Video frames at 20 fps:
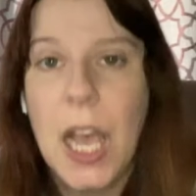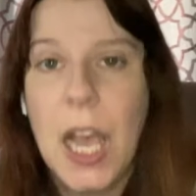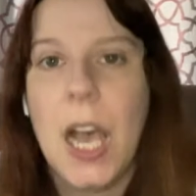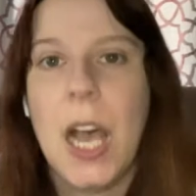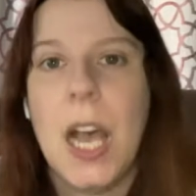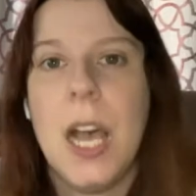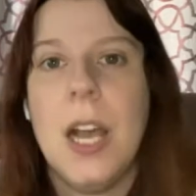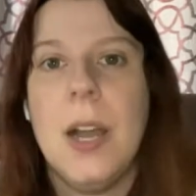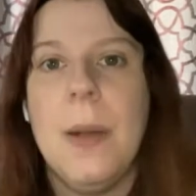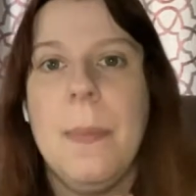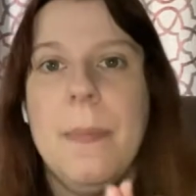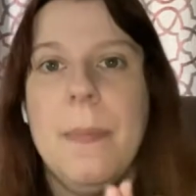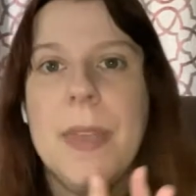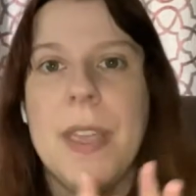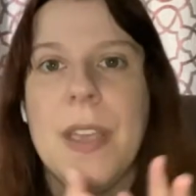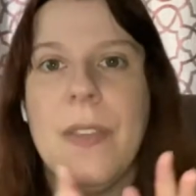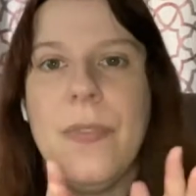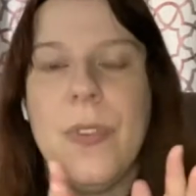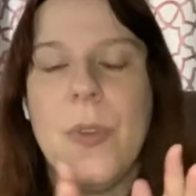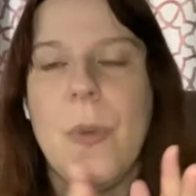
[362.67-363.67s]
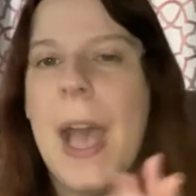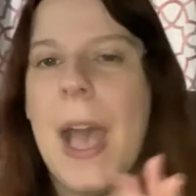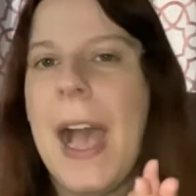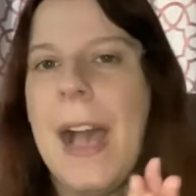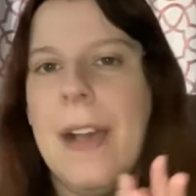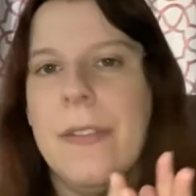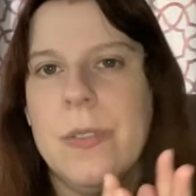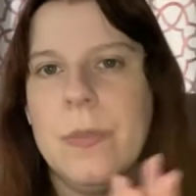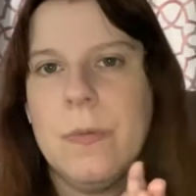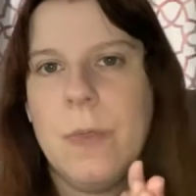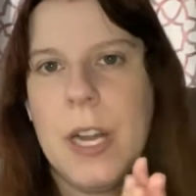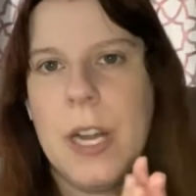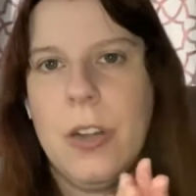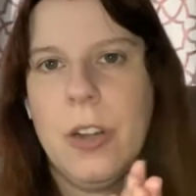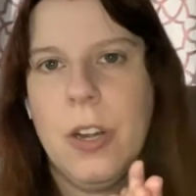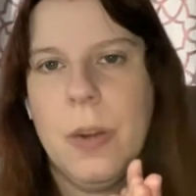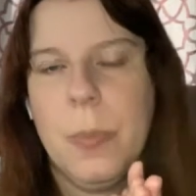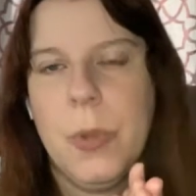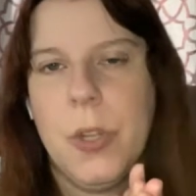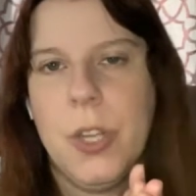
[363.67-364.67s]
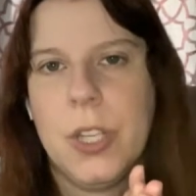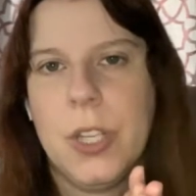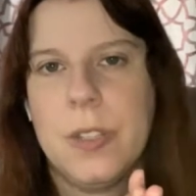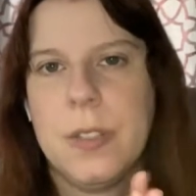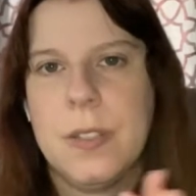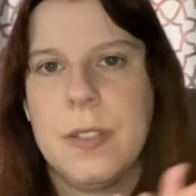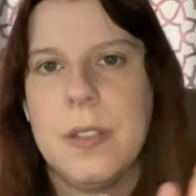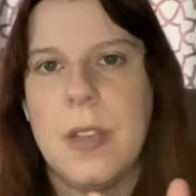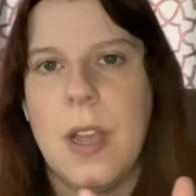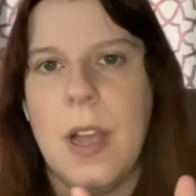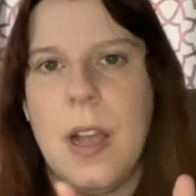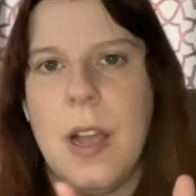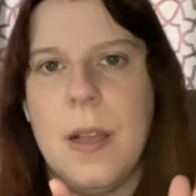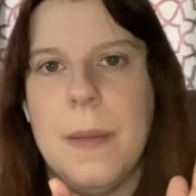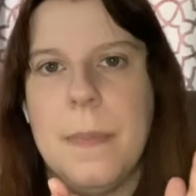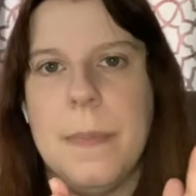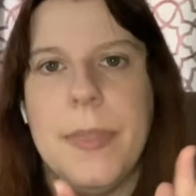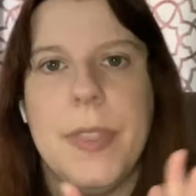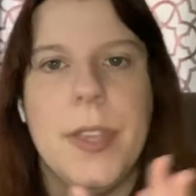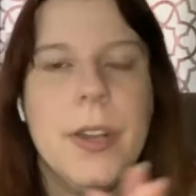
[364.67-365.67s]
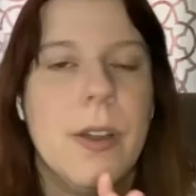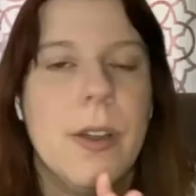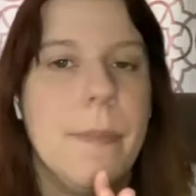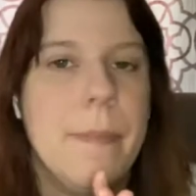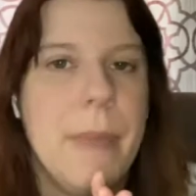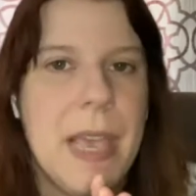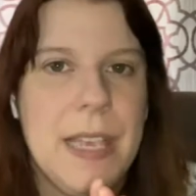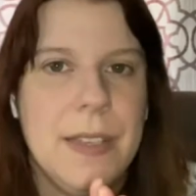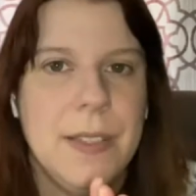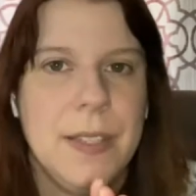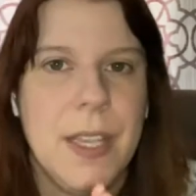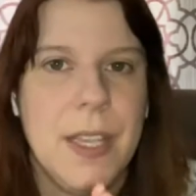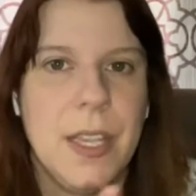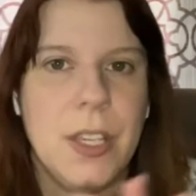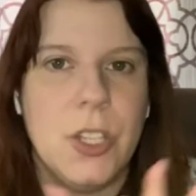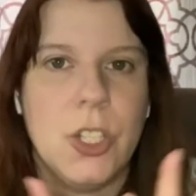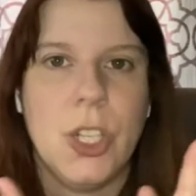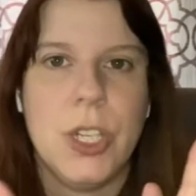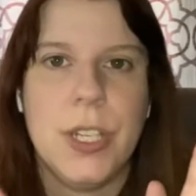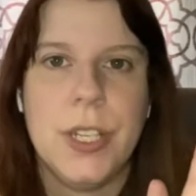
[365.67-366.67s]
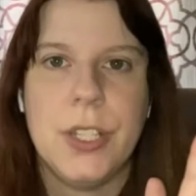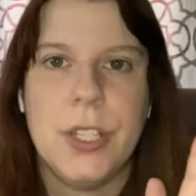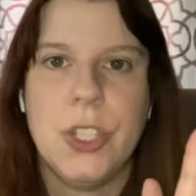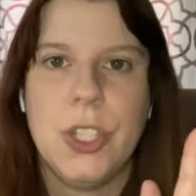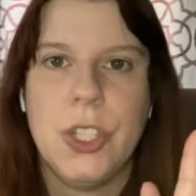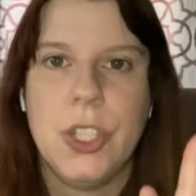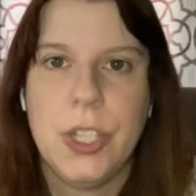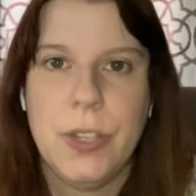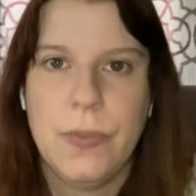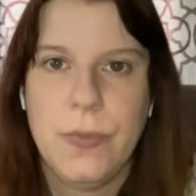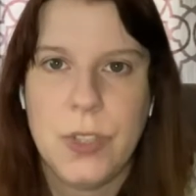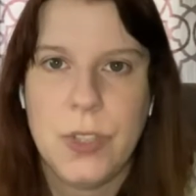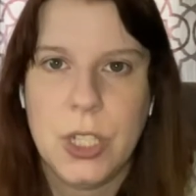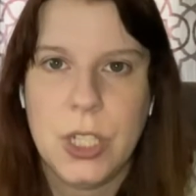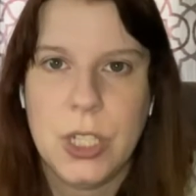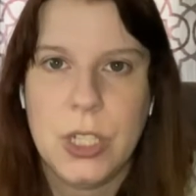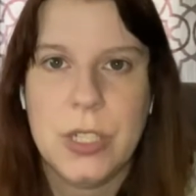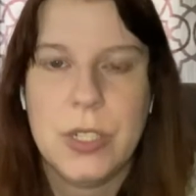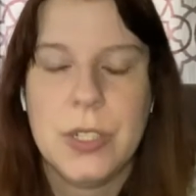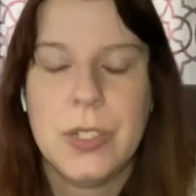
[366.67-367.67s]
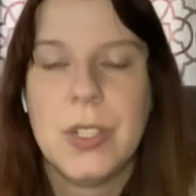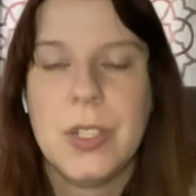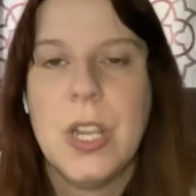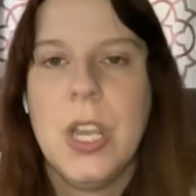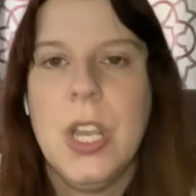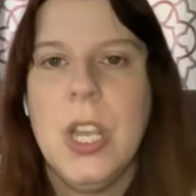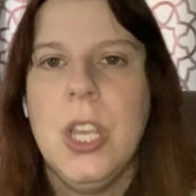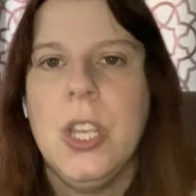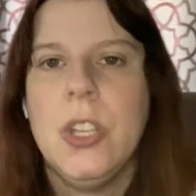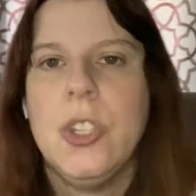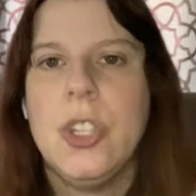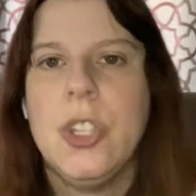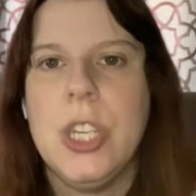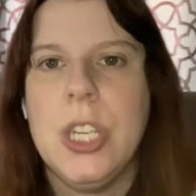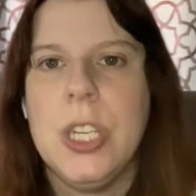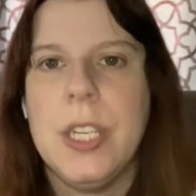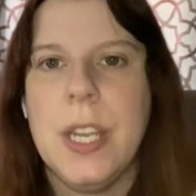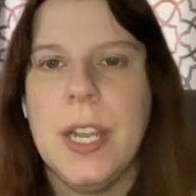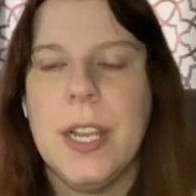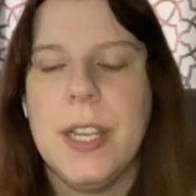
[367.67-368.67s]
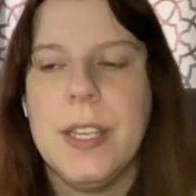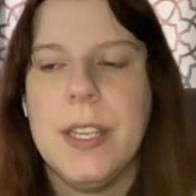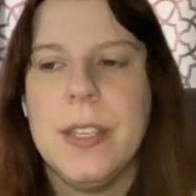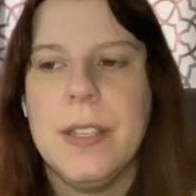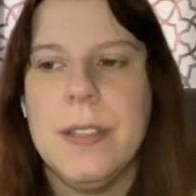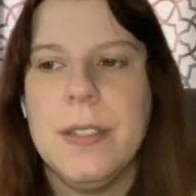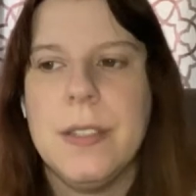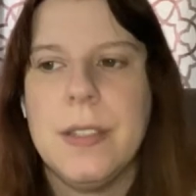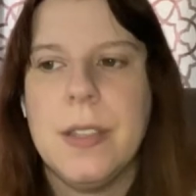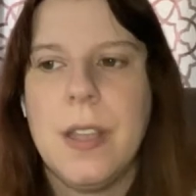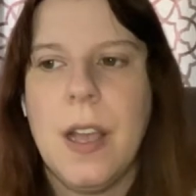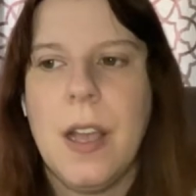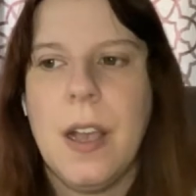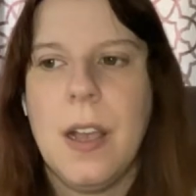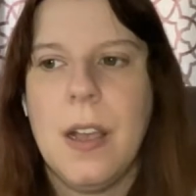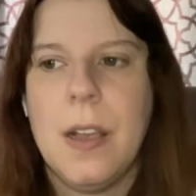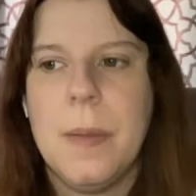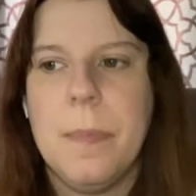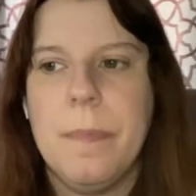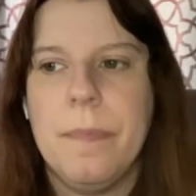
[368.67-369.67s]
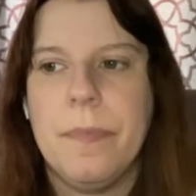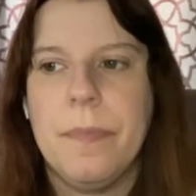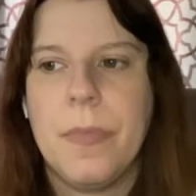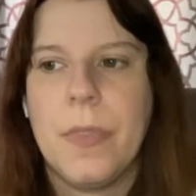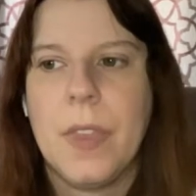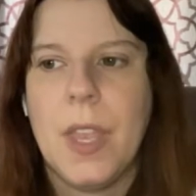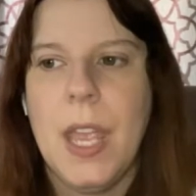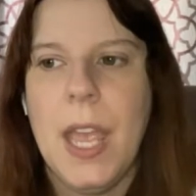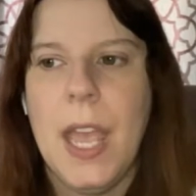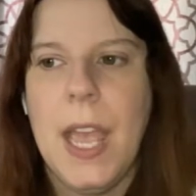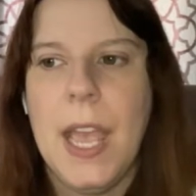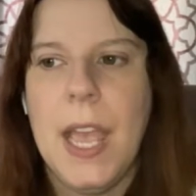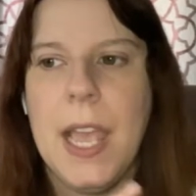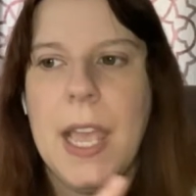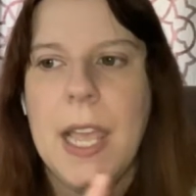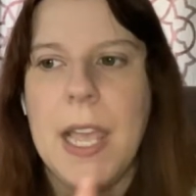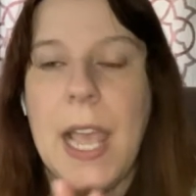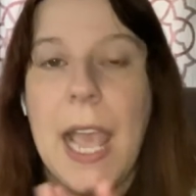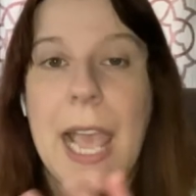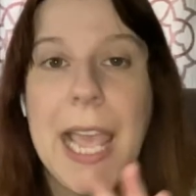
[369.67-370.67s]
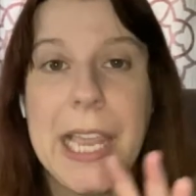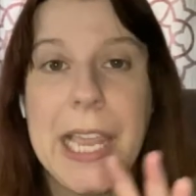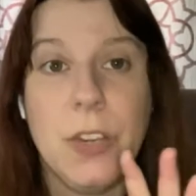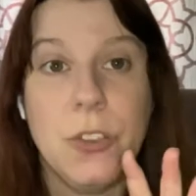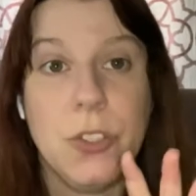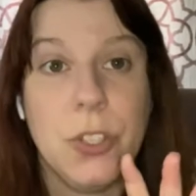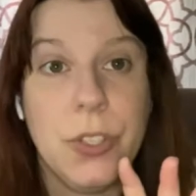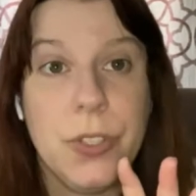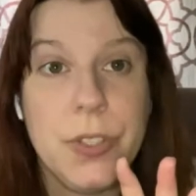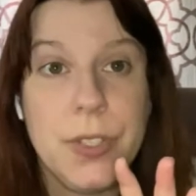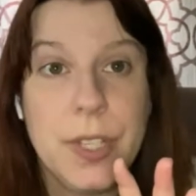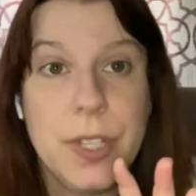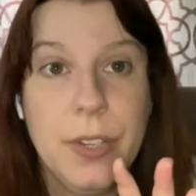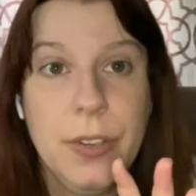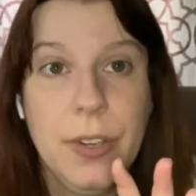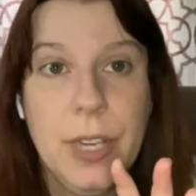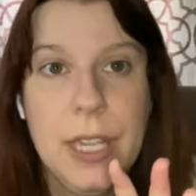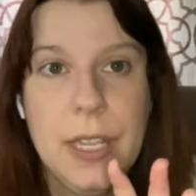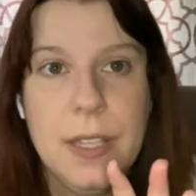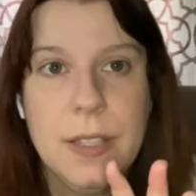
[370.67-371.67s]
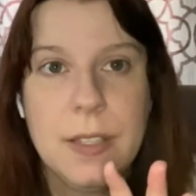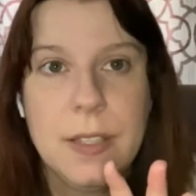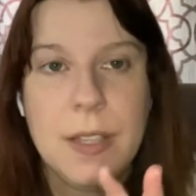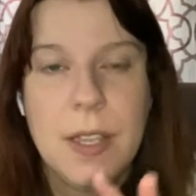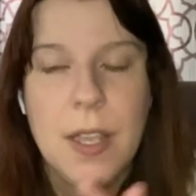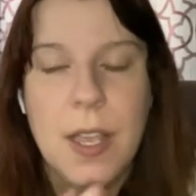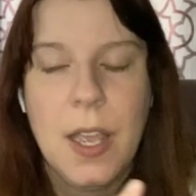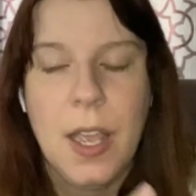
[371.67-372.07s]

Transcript: If you haven't read her books, they're amazing. She does shifters. She does a angel series.